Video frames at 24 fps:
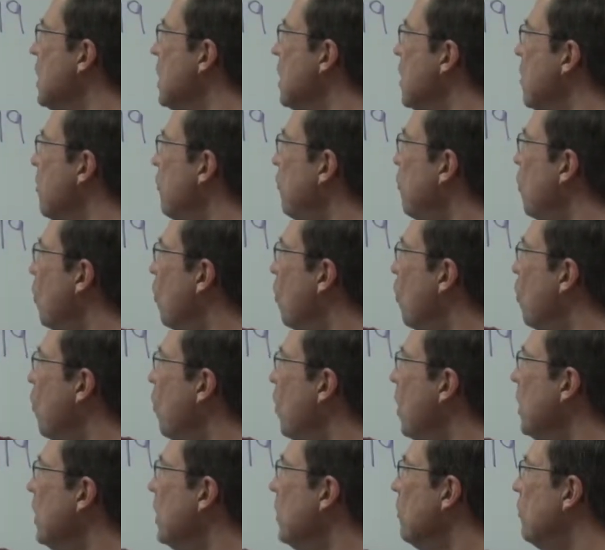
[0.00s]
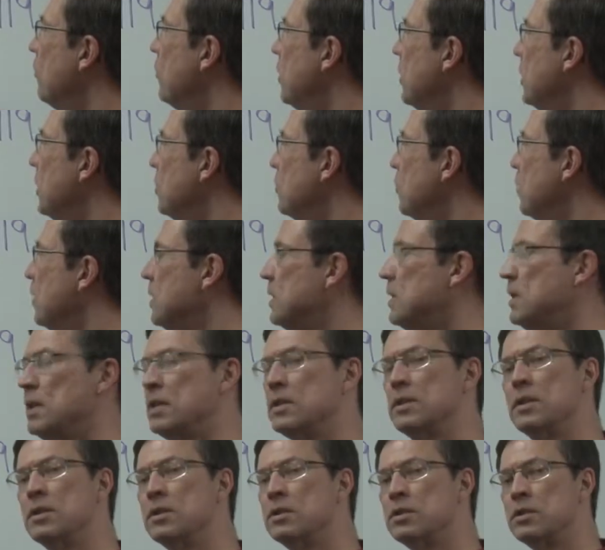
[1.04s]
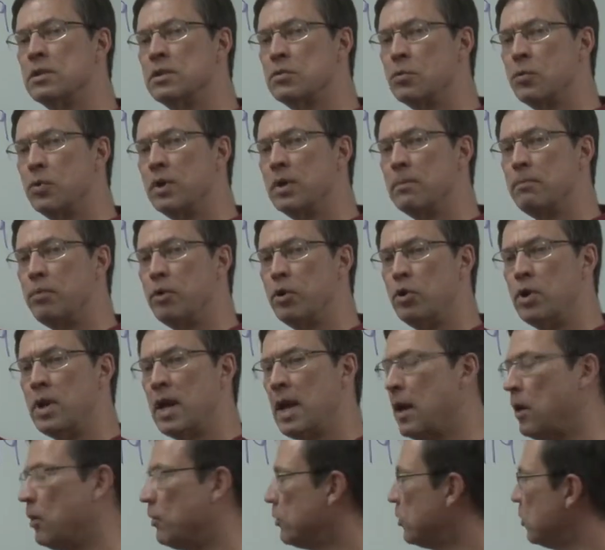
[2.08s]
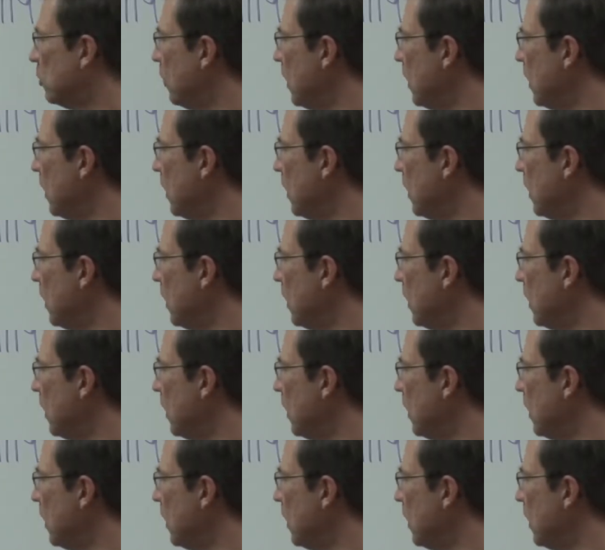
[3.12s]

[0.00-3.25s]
If one of these resistances were to burn out,